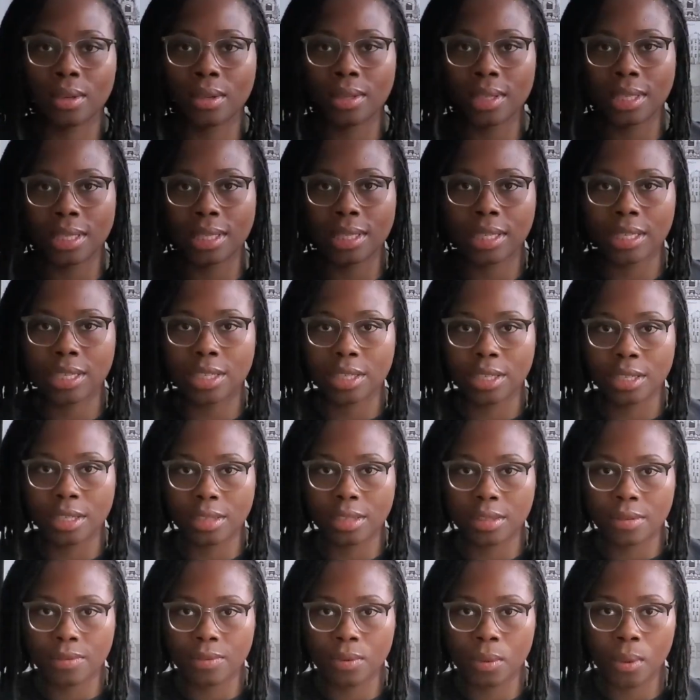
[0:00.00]
on the
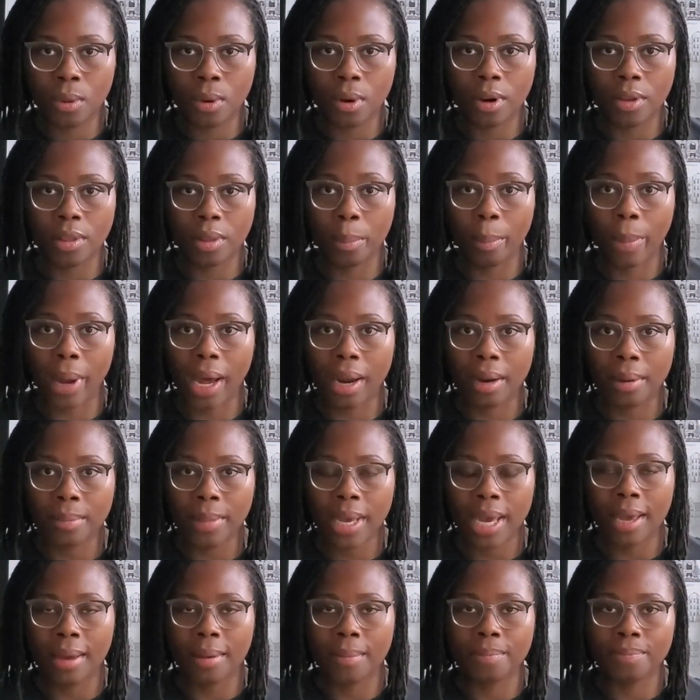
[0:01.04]
stitches for the bottom
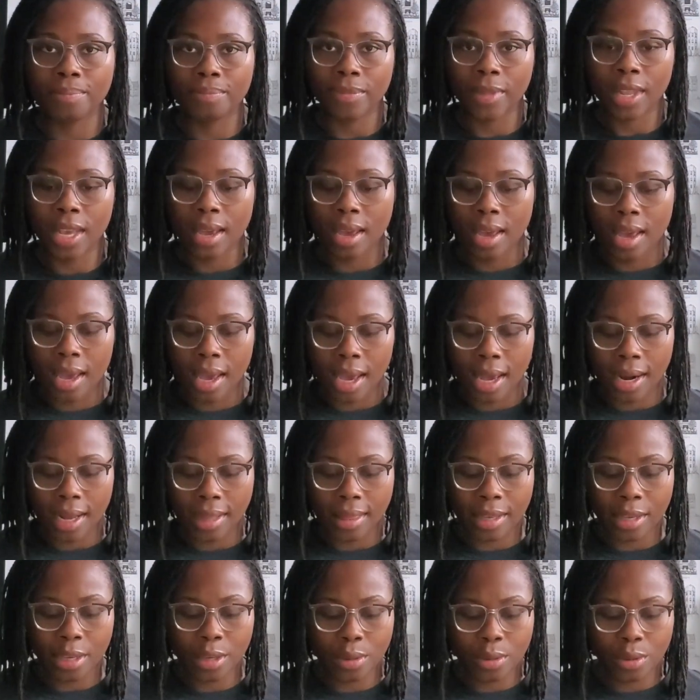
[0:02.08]
hem, and I
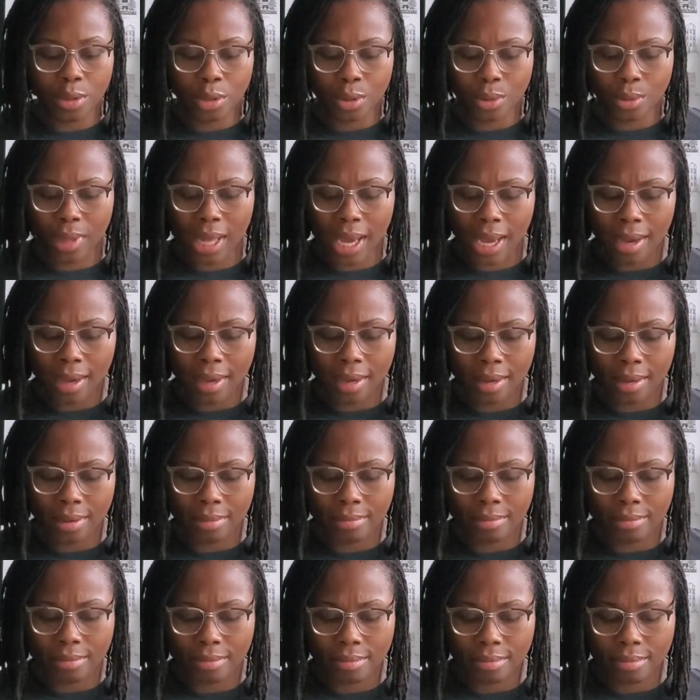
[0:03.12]
think you do like
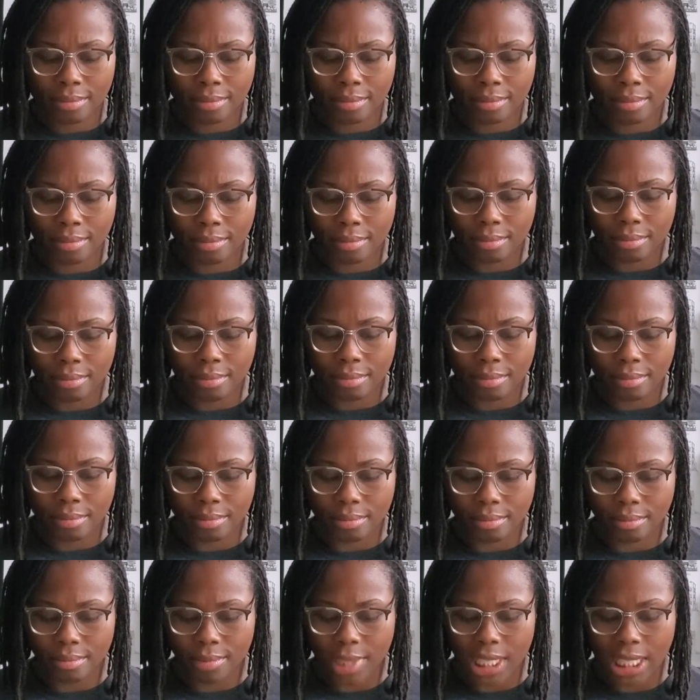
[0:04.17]

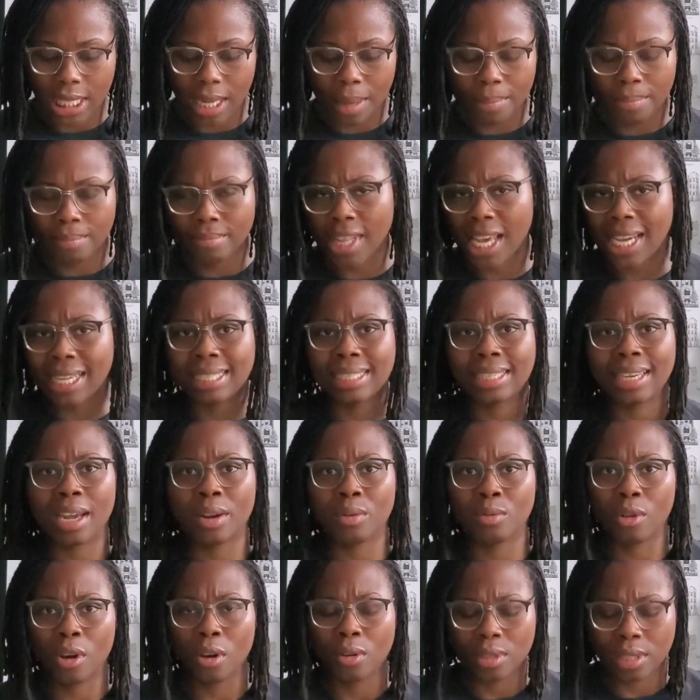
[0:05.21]
something like
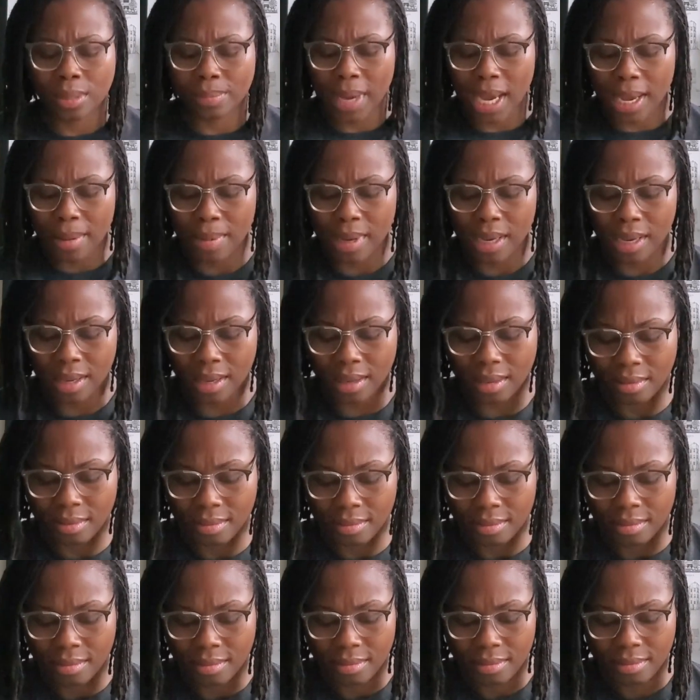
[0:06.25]
10 rows, maybe
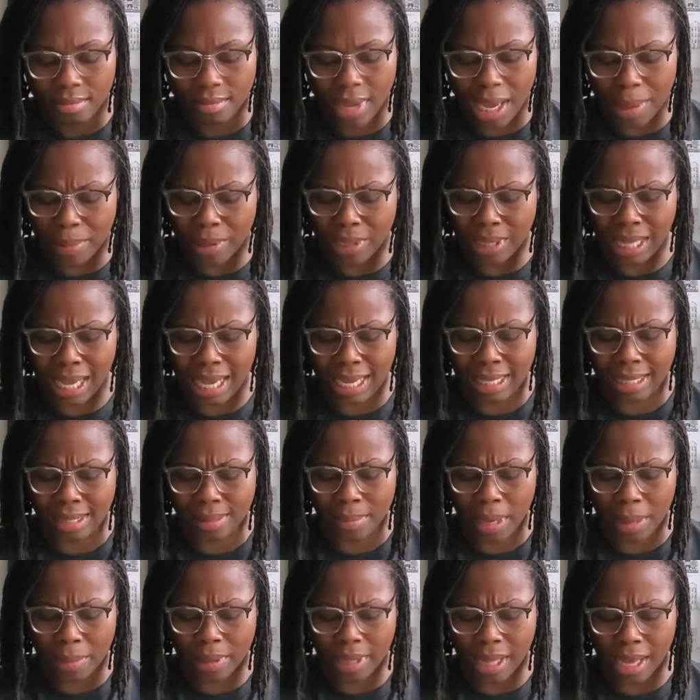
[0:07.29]
less,
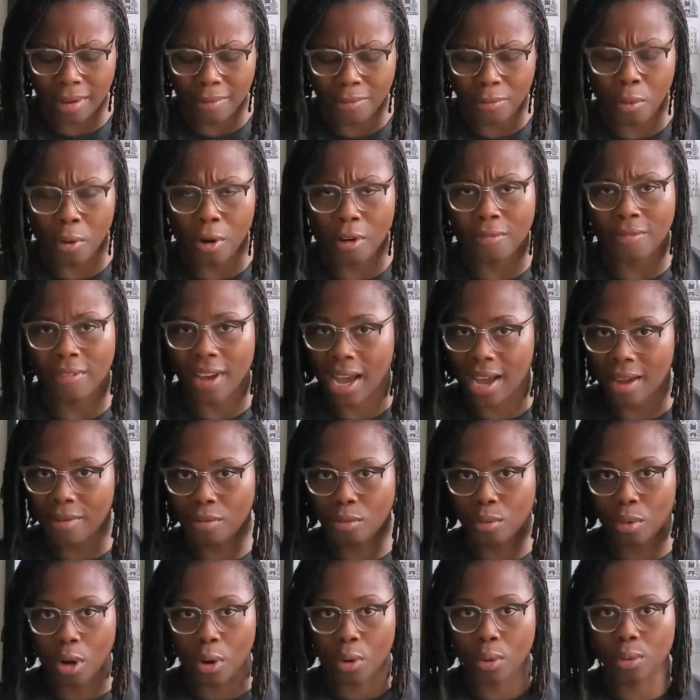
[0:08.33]
maybe like 4 or 5
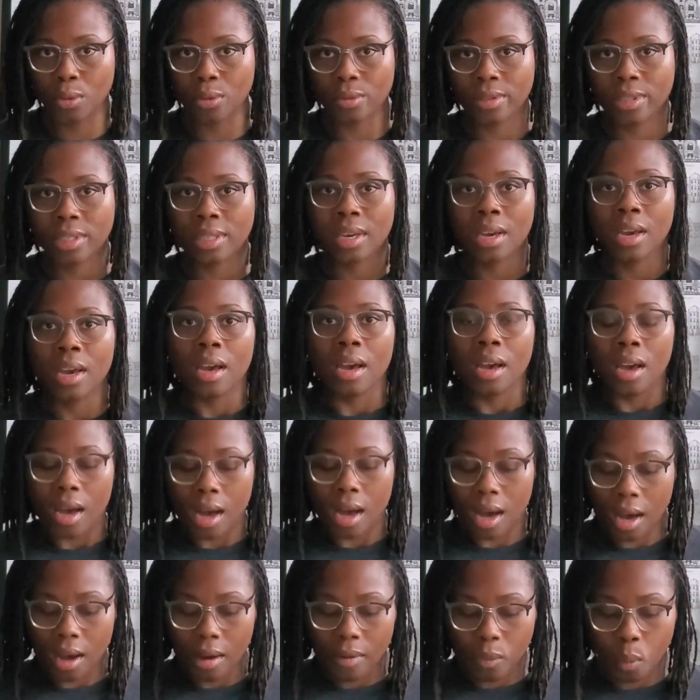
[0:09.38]
rows
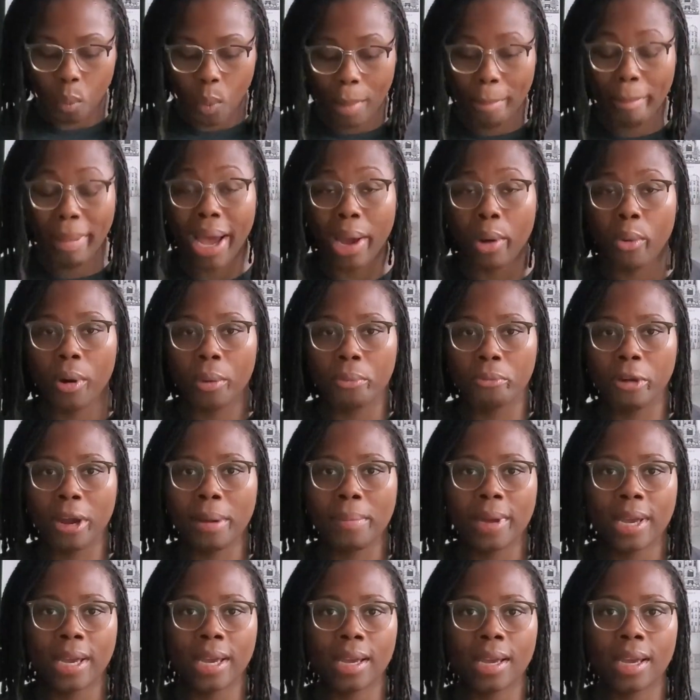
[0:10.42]
of 1 by 1
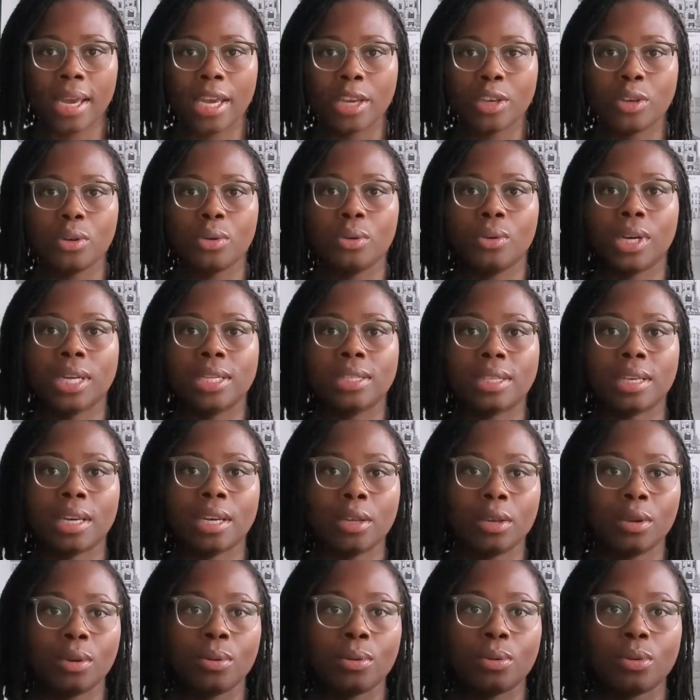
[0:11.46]
ribbing, and you
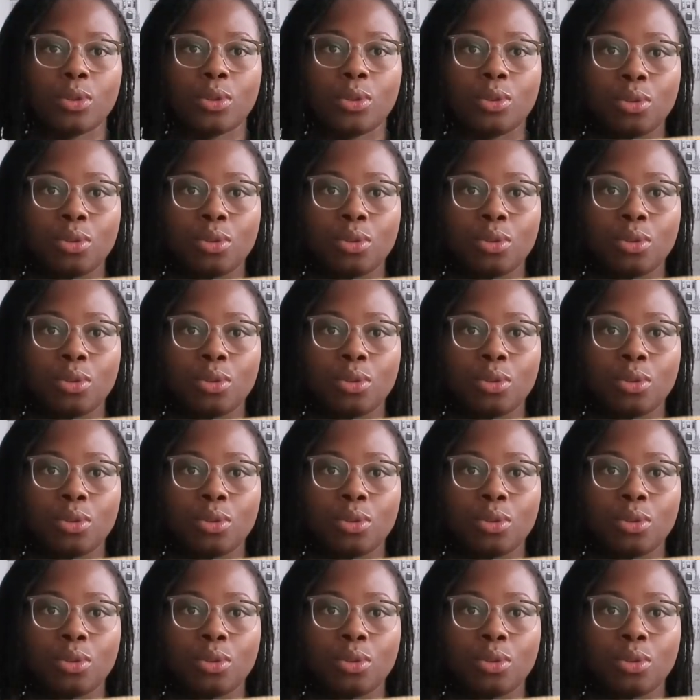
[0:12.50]
continue to